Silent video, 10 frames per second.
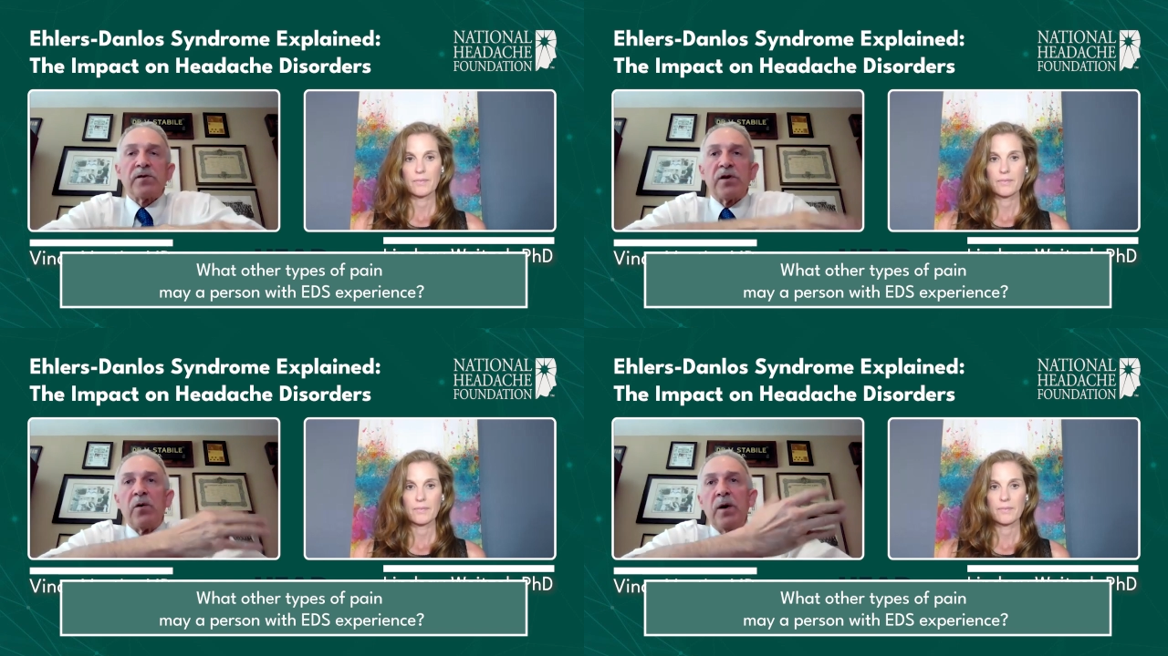
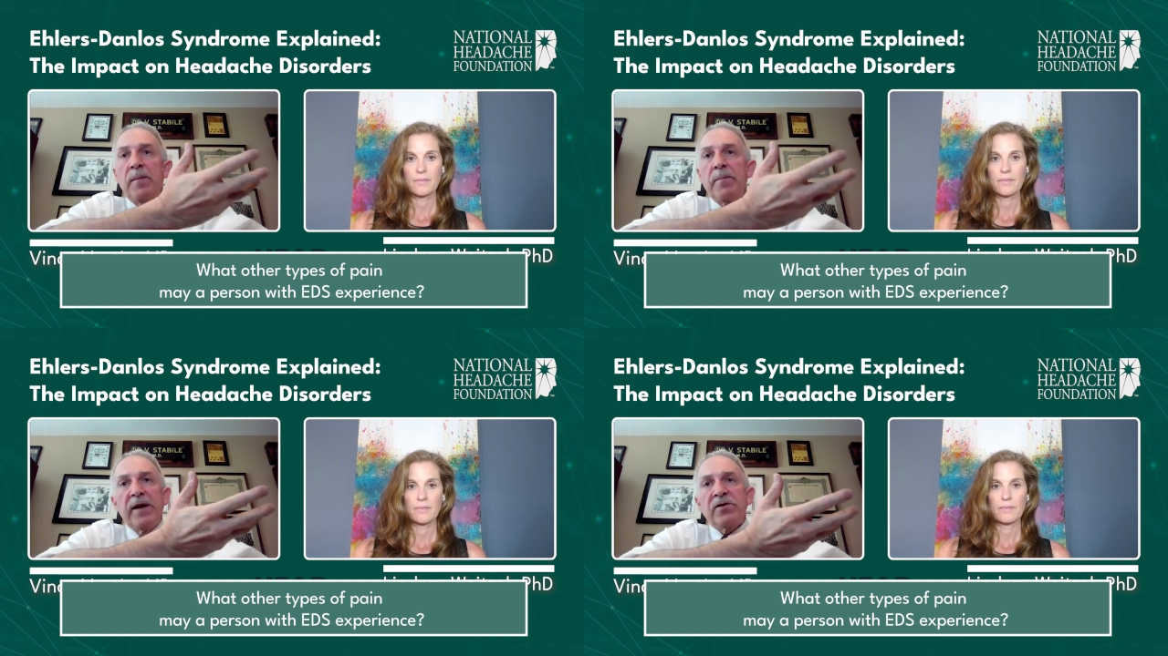Speaker 1: So
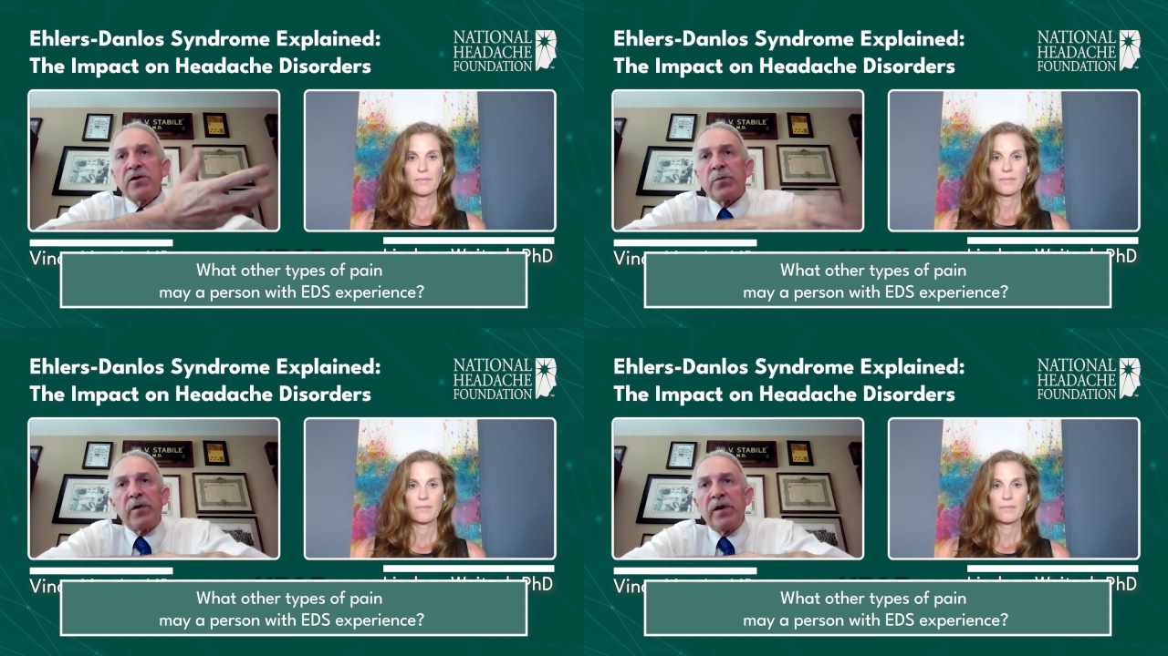
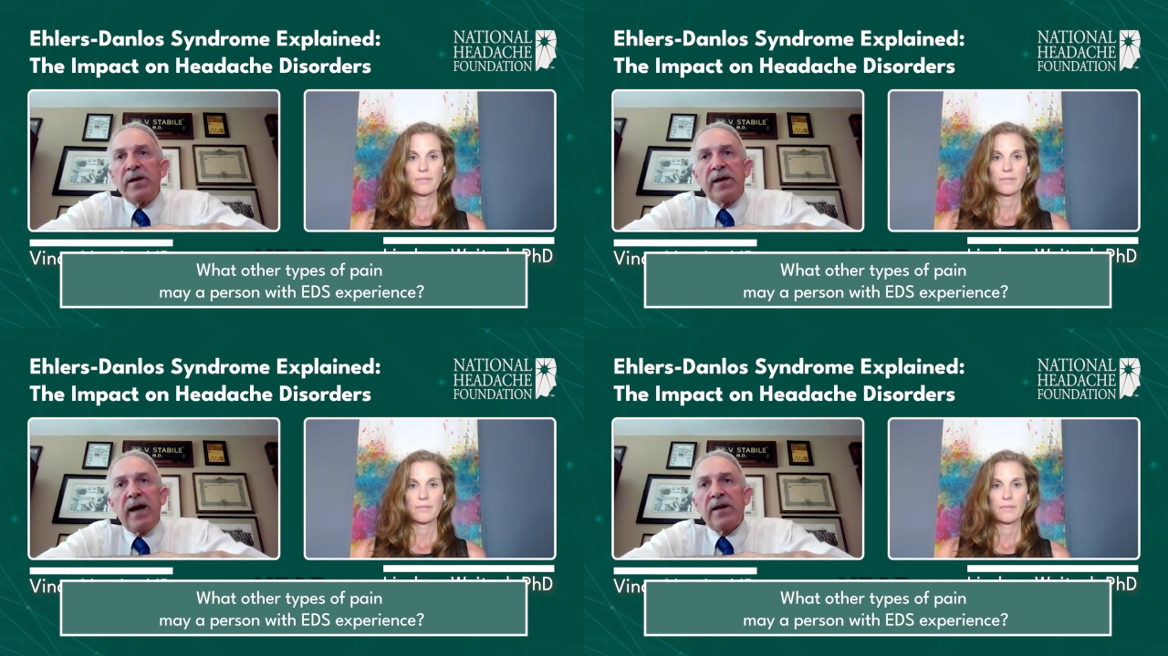patients with
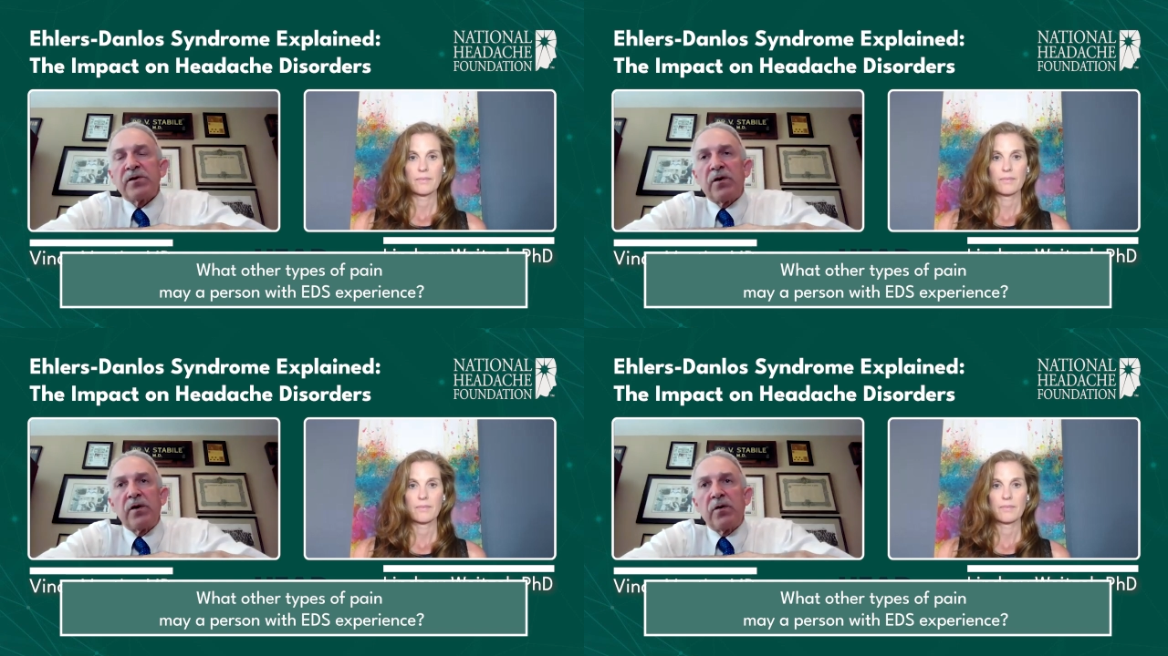EDS
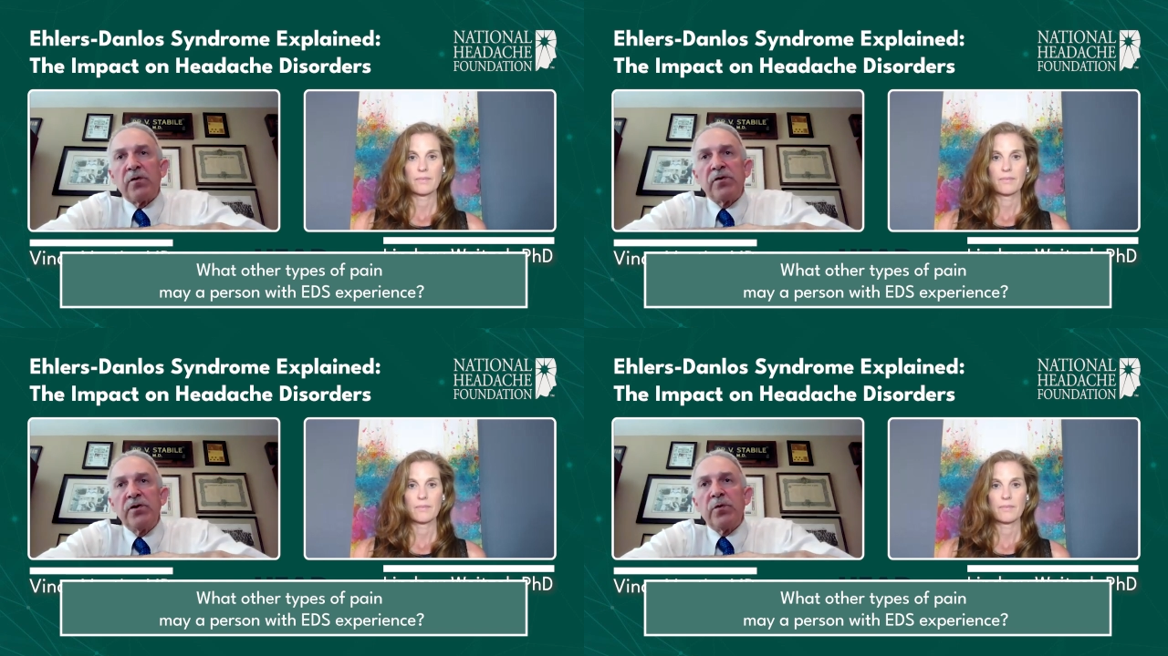are,
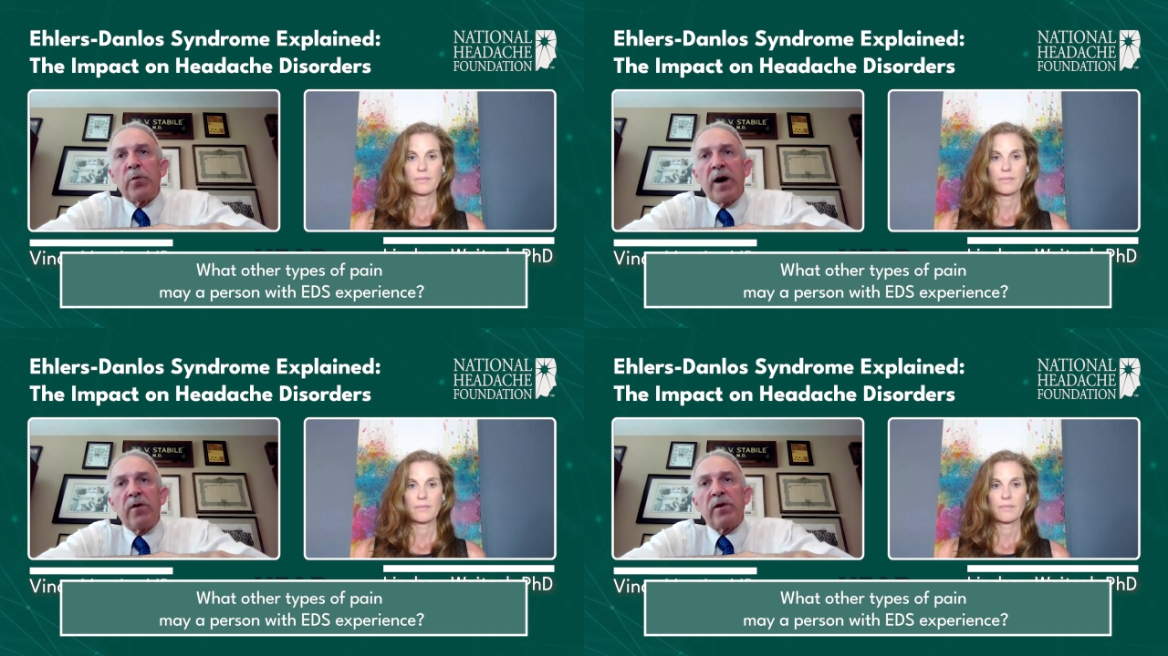are you
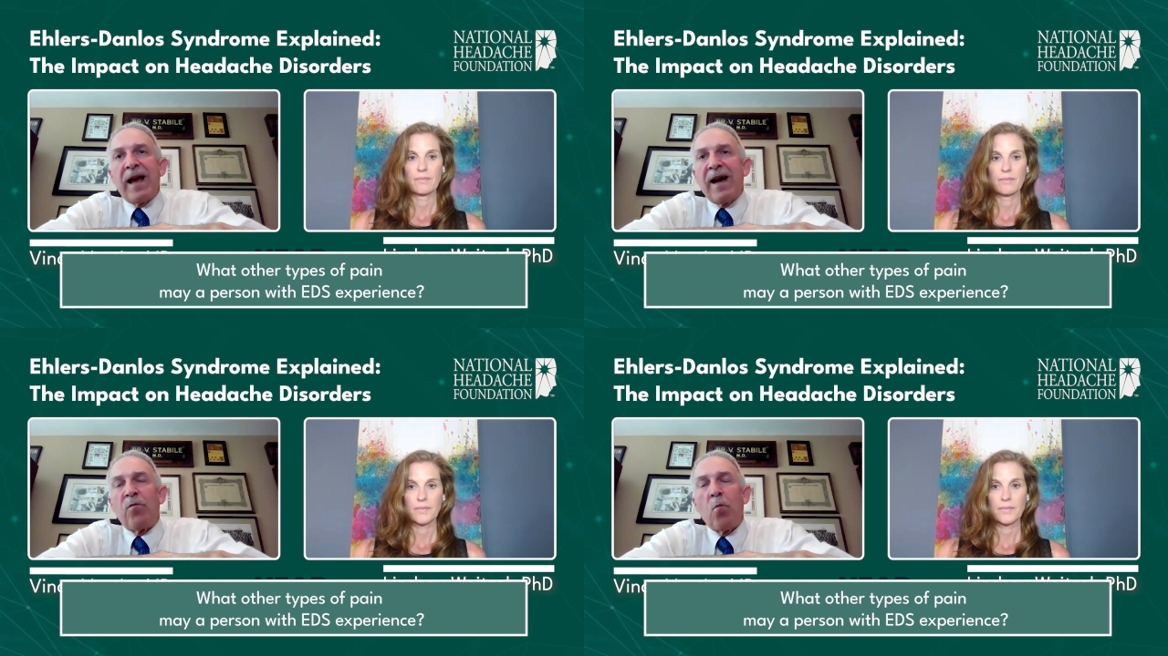rarely
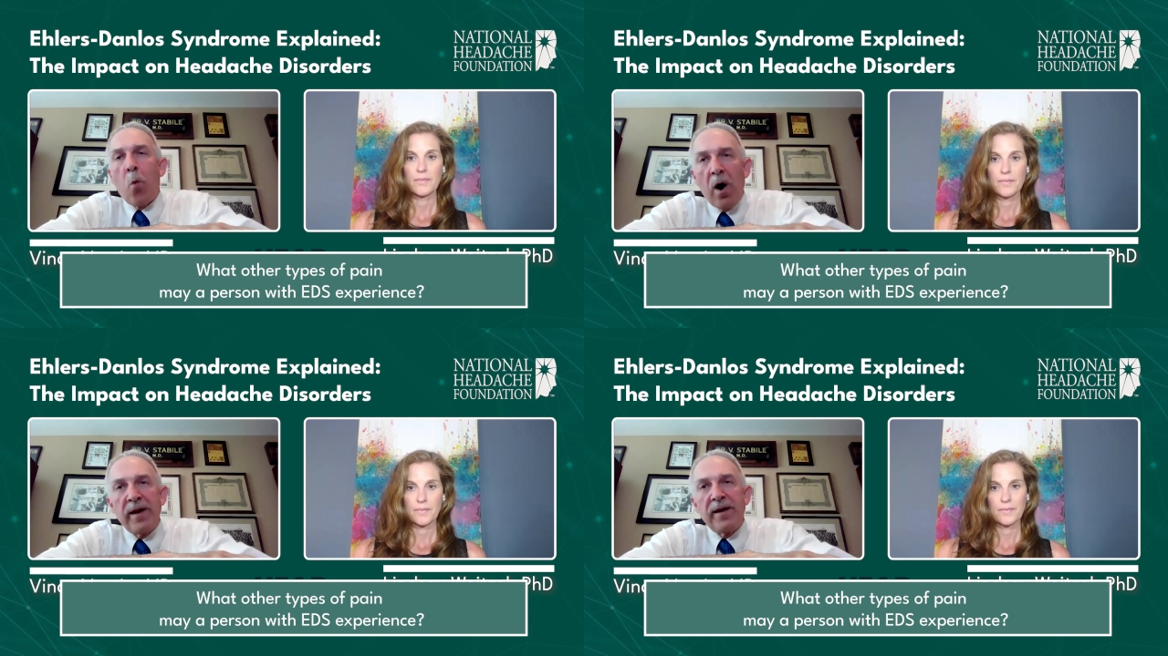have
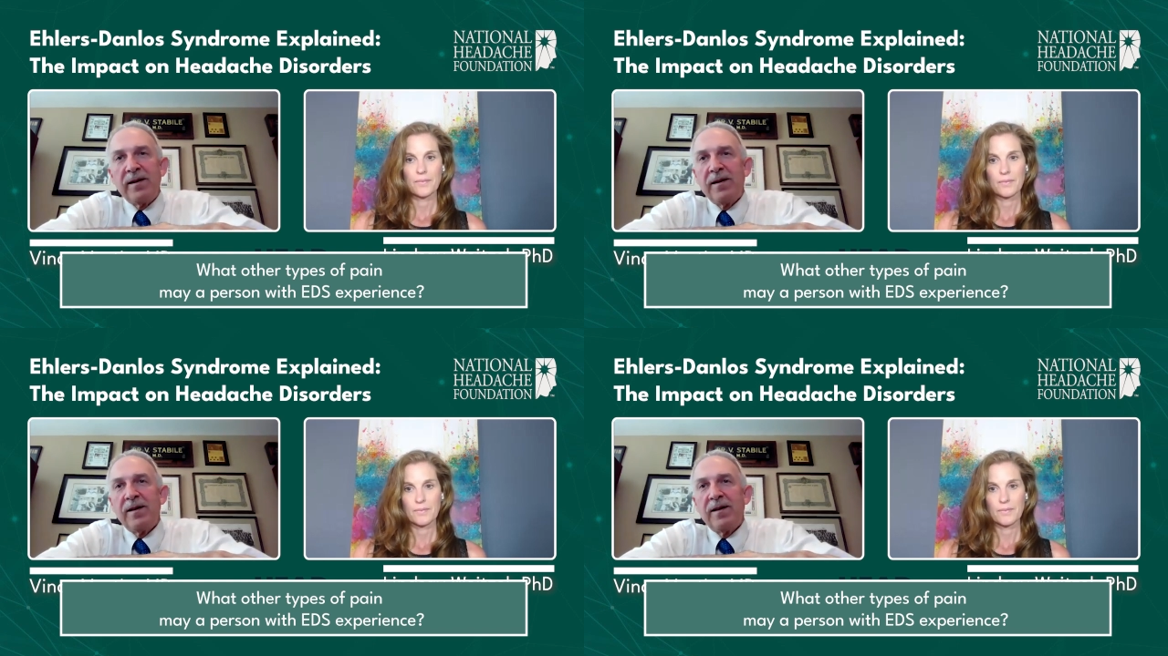one